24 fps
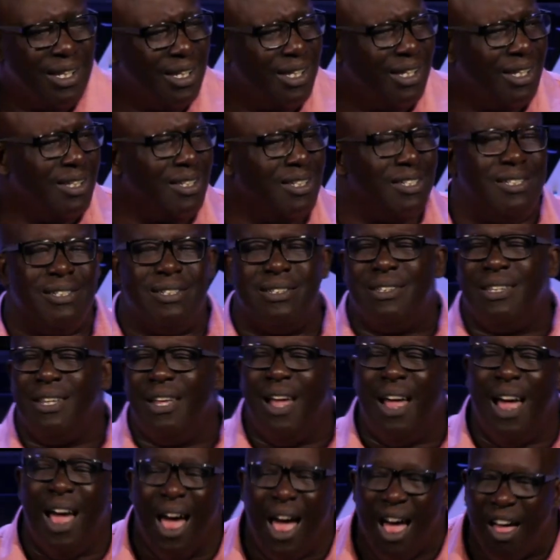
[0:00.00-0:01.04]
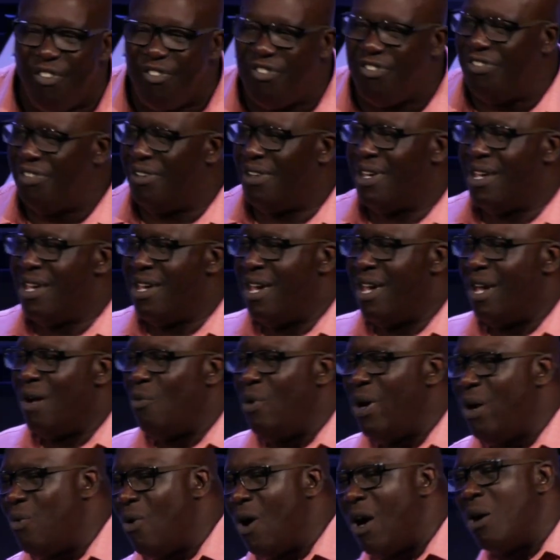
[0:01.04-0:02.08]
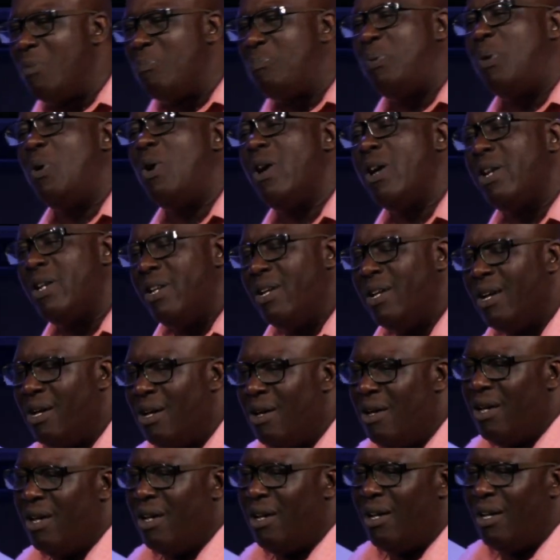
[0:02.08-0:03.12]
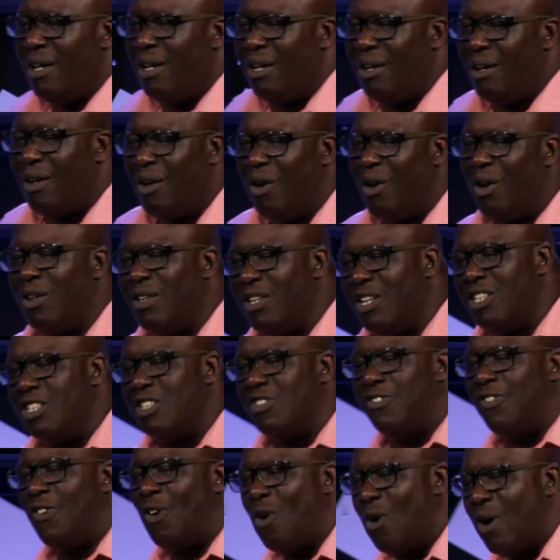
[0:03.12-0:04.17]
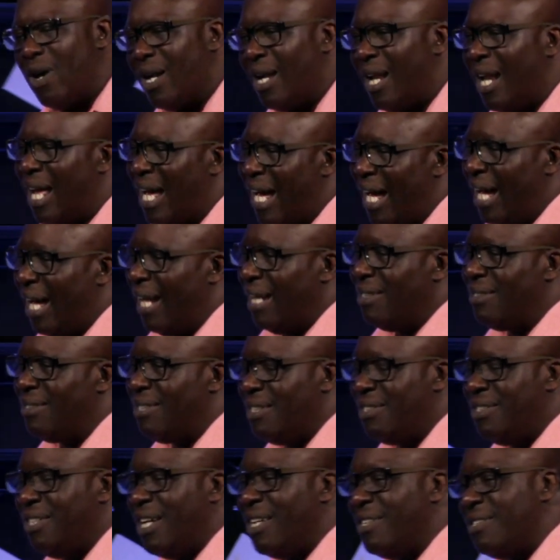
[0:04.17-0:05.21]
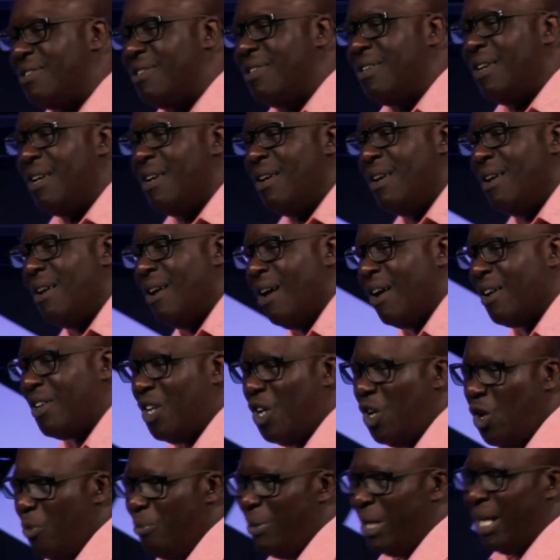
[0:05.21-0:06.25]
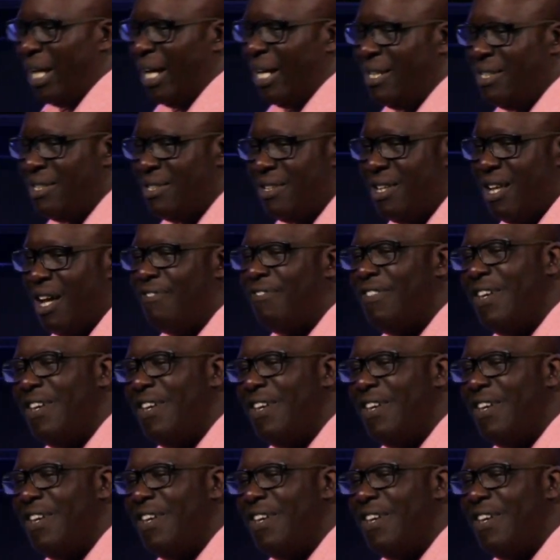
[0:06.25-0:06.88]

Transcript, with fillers: stuff. We weren't put on this foreign land to just accumulate stuff.